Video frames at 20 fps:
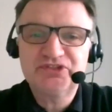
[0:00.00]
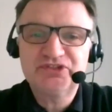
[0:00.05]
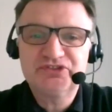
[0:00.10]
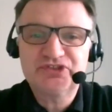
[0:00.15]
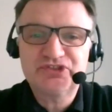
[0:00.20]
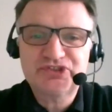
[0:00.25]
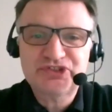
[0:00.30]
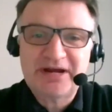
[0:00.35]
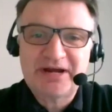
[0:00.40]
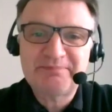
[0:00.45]

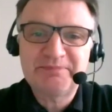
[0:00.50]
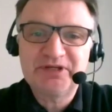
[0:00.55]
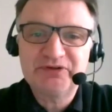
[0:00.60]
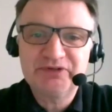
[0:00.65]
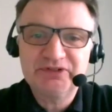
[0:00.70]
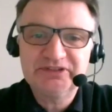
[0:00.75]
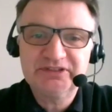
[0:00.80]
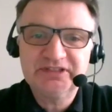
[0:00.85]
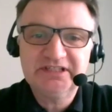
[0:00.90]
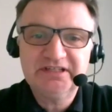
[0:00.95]
Tranmere
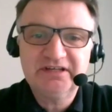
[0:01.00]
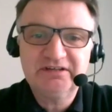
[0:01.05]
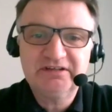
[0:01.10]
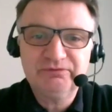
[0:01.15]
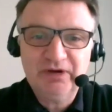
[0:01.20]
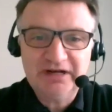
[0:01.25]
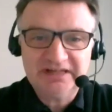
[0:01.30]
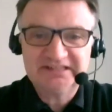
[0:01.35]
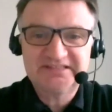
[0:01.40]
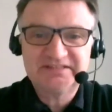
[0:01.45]
in the
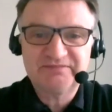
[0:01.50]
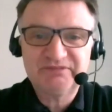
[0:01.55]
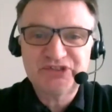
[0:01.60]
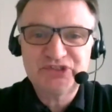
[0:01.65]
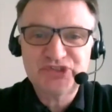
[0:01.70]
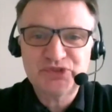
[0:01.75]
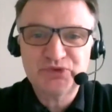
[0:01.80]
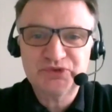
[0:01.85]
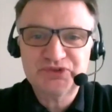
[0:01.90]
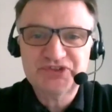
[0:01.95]
relatively
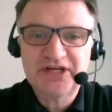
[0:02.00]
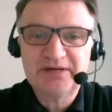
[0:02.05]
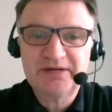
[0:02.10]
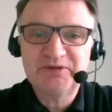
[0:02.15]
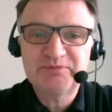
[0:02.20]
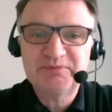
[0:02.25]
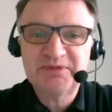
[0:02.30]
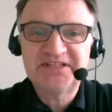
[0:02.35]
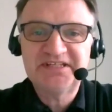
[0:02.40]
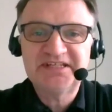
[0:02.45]
short time
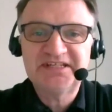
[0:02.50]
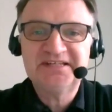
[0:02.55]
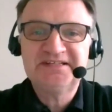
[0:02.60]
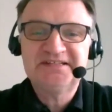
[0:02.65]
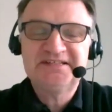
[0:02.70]
you've been here?